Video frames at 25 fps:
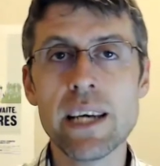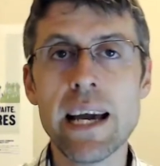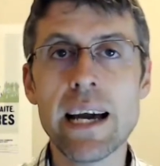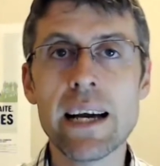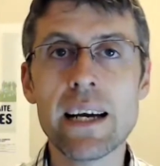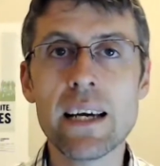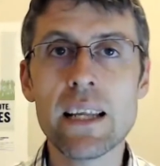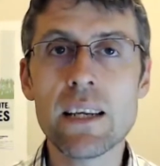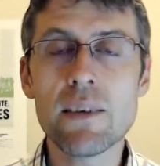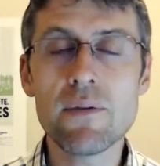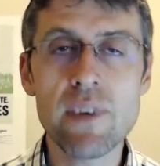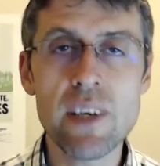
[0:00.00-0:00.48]

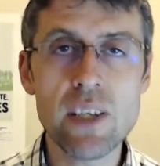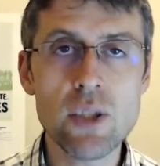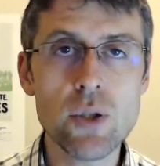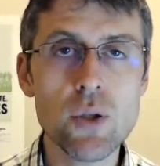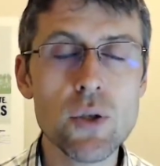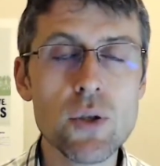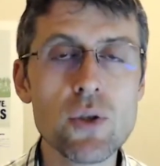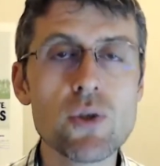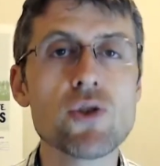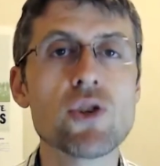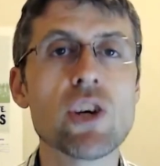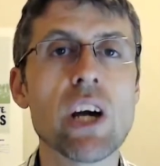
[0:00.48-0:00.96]
Agri
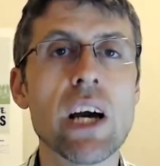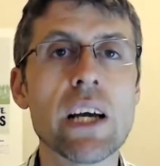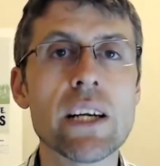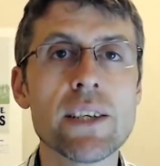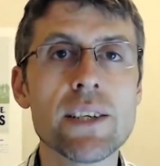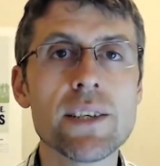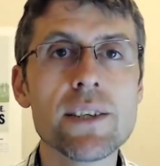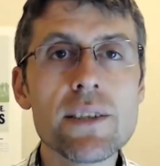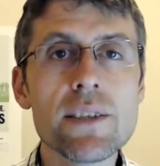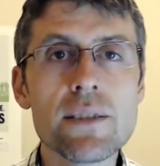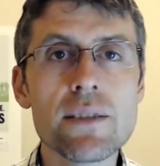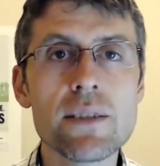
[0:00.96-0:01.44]
Adventures
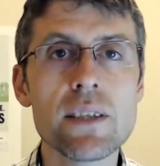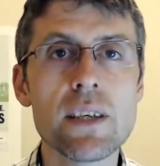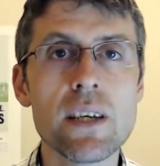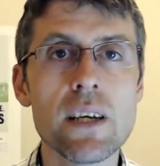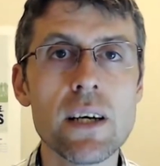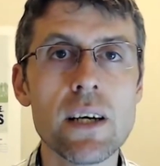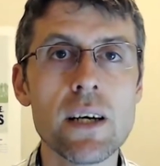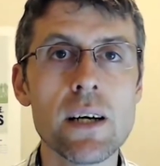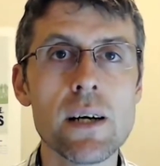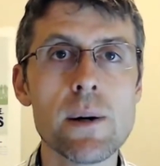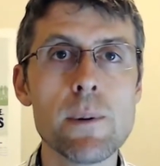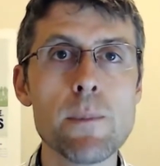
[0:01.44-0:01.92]
channel.
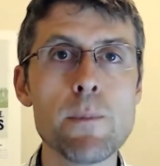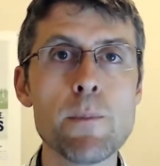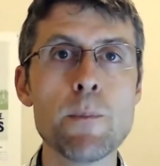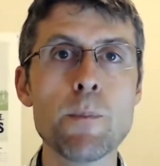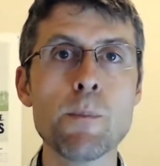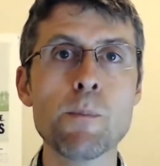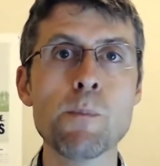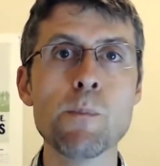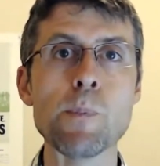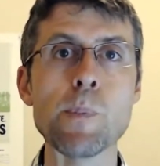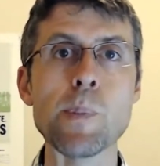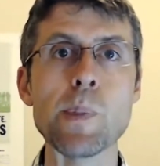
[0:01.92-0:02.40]

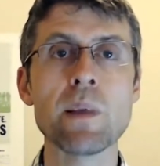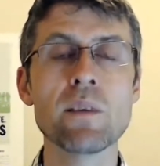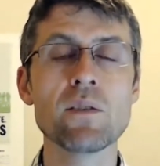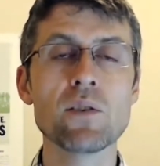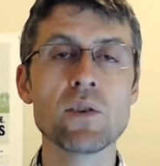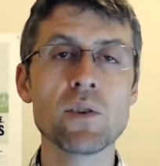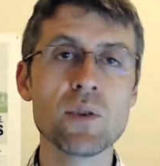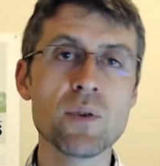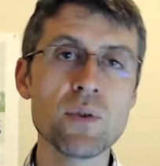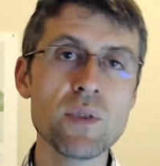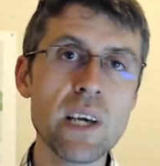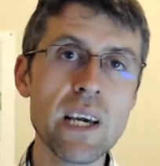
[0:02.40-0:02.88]

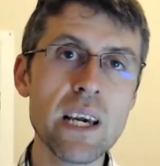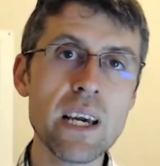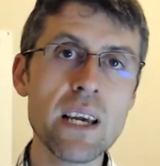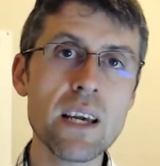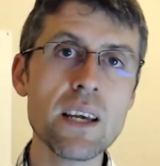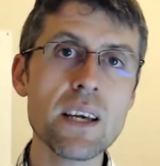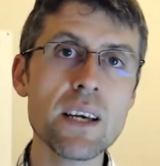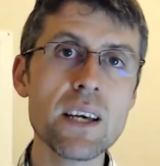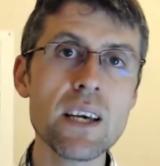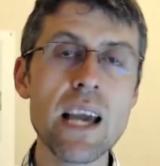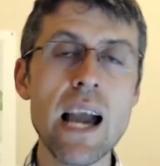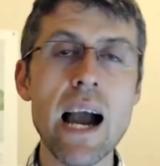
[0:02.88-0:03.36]

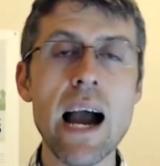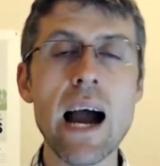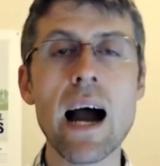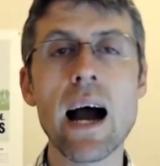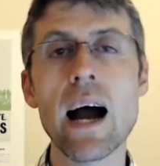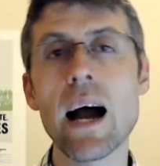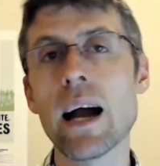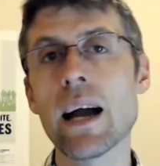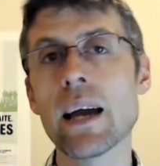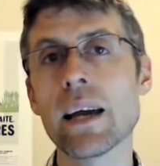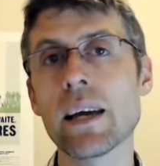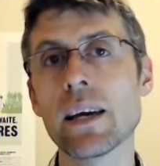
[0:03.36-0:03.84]
Today
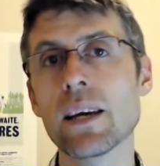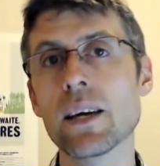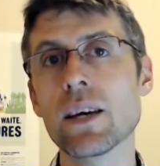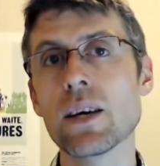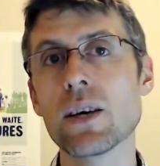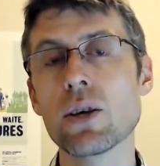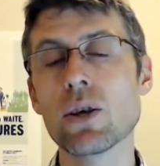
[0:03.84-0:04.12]
I